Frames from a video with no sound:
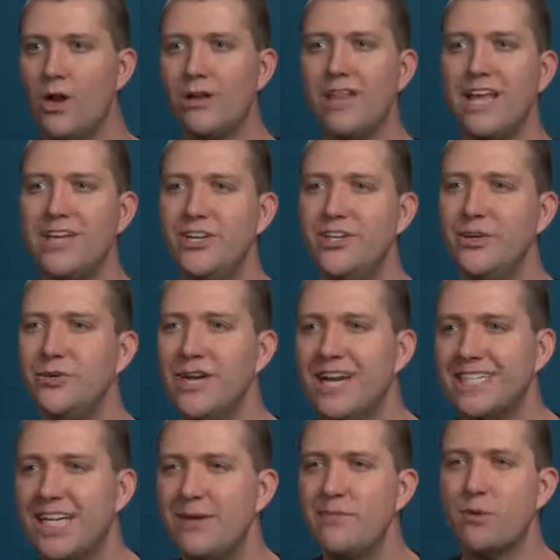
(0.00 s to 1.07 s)
What I'd like you to do,
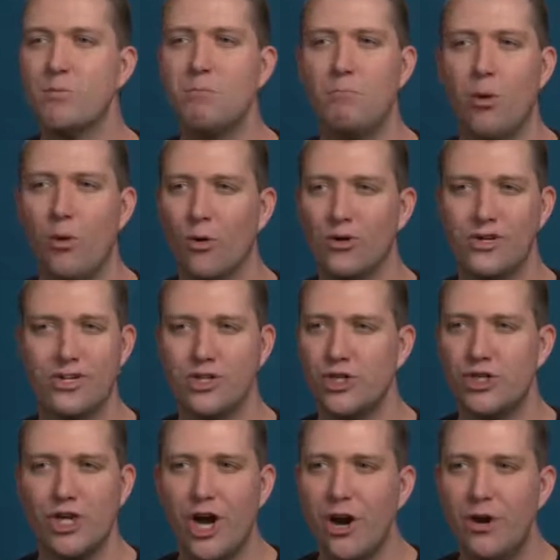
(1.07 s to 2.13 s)
next time you're bored at a
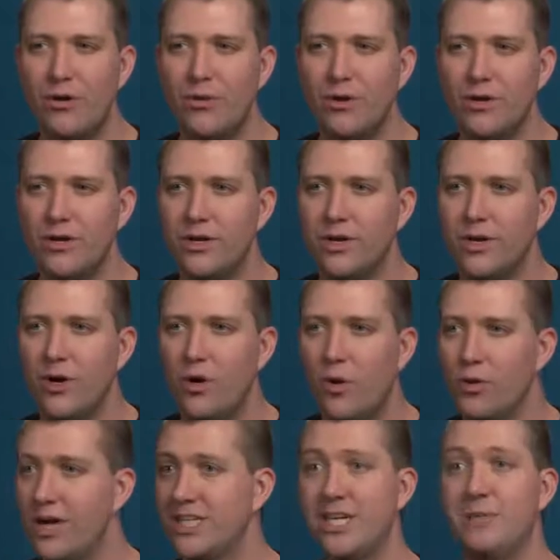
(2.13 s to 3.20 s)
show,
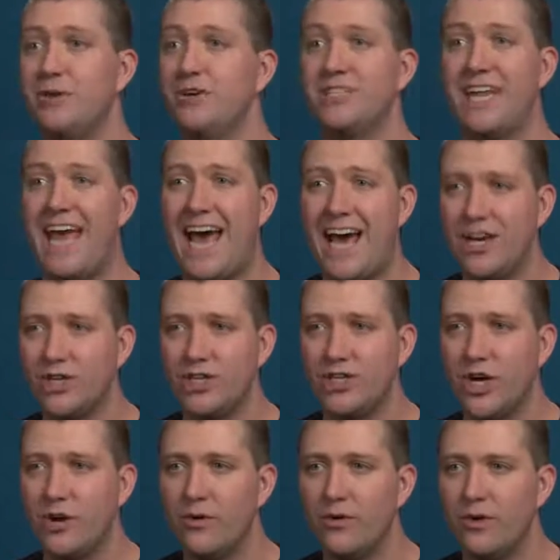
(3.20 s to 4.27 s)
or next time you're just at a
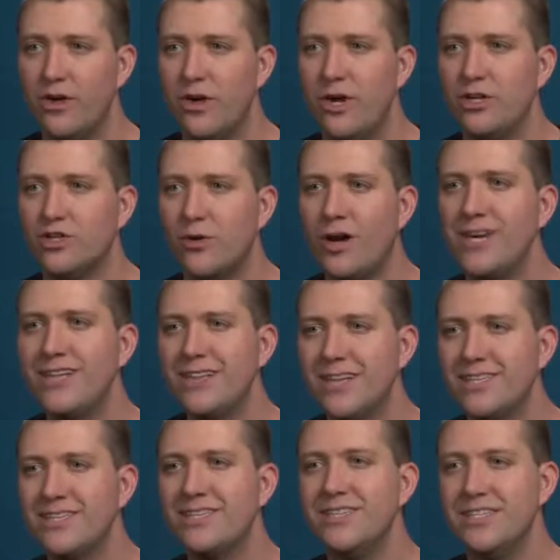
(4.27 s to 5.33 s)
show, try to
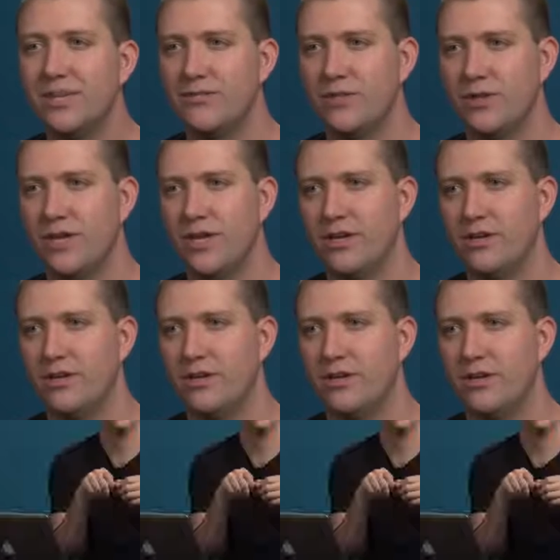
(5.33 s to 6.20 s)
listen differently.